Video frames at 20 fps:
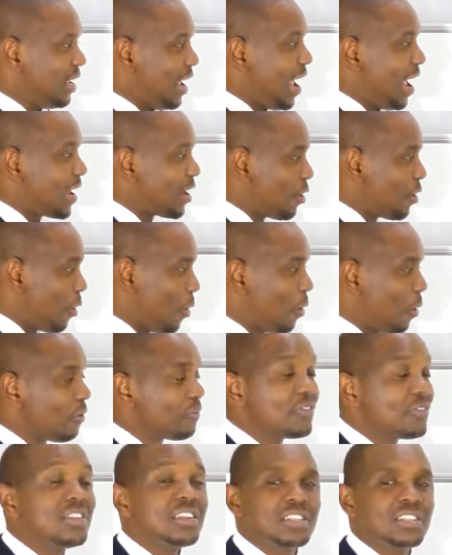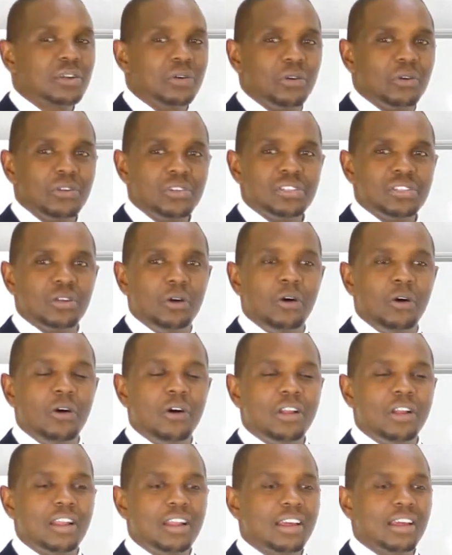end of this course
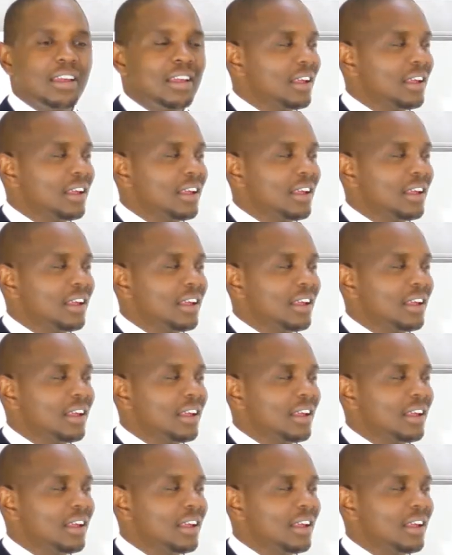on